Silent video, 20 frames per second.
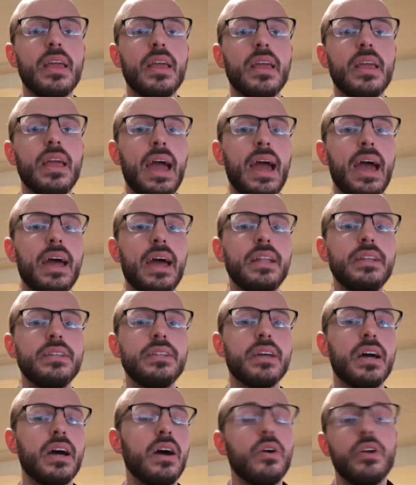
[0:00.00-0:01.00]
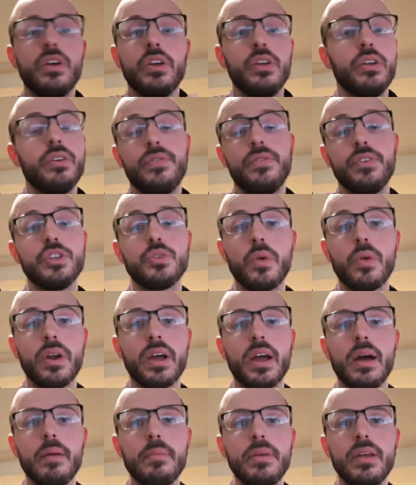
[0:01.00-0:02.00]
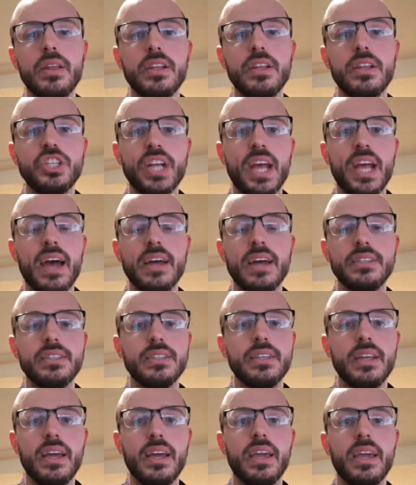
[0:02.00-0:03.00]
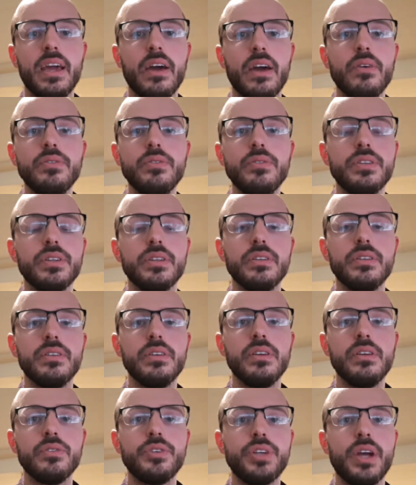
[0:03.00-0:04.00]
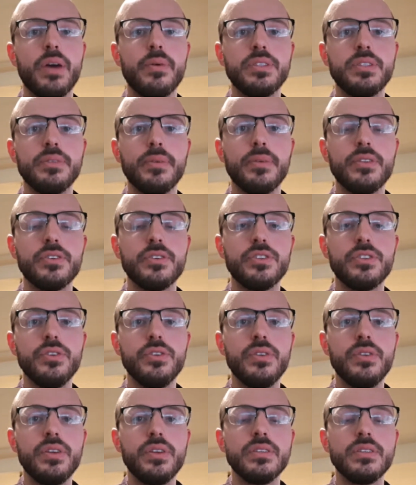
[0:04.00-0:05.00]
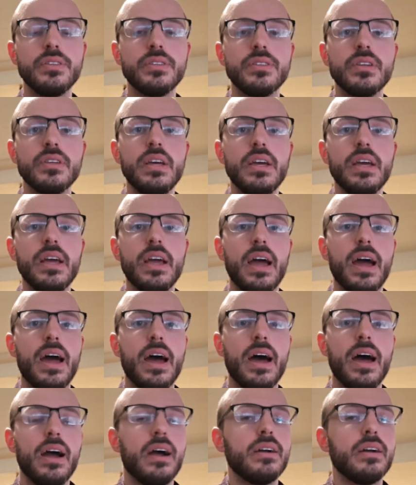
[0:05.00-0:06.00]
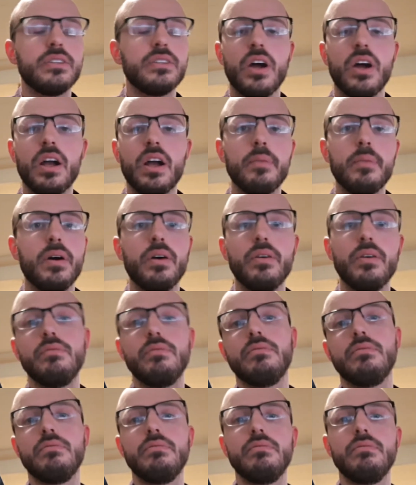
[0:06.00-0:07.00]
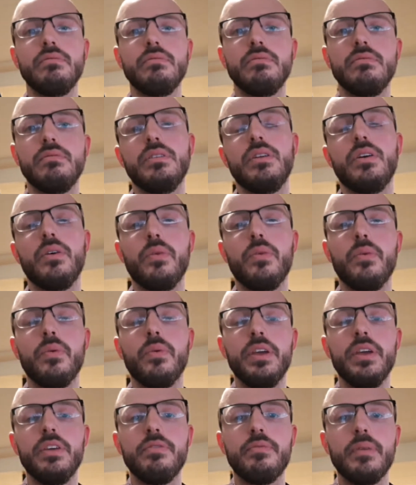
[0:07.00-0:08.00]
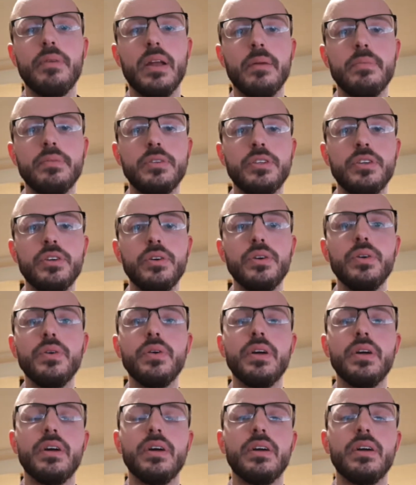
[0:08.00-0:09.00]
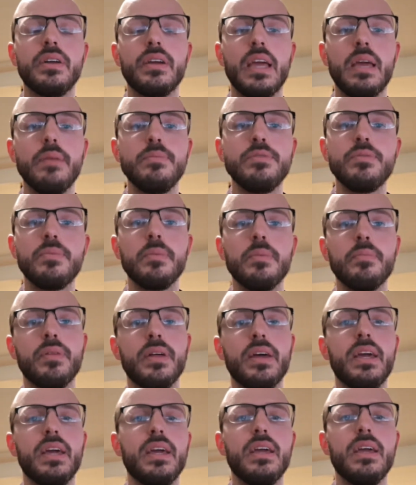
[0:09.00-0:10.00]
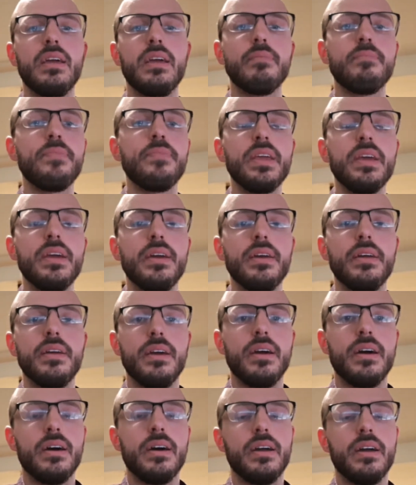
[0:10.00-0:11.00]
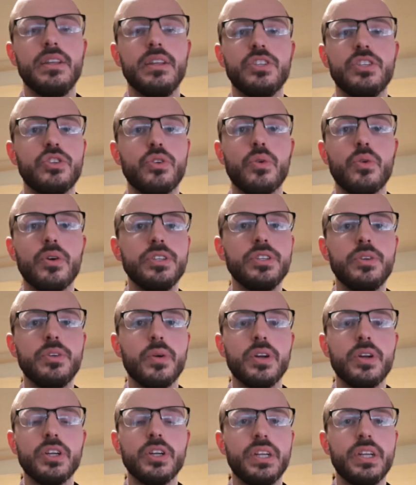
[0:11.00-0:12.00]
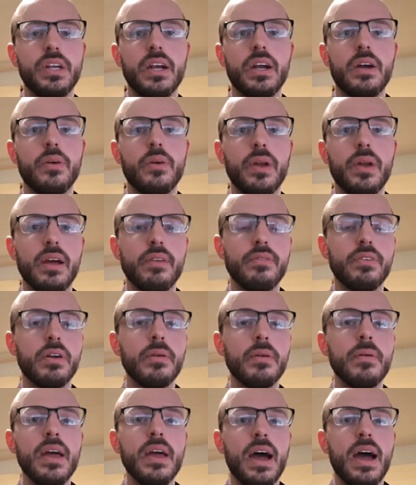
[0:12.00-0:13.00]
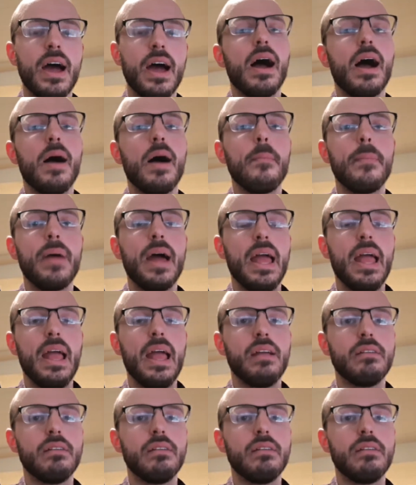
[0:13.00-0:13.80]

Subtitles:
If you just want to come in and chat and hang out and chat with some other students, talk about what you've been up to, games you've been playing, any stories you want to share, whatever. But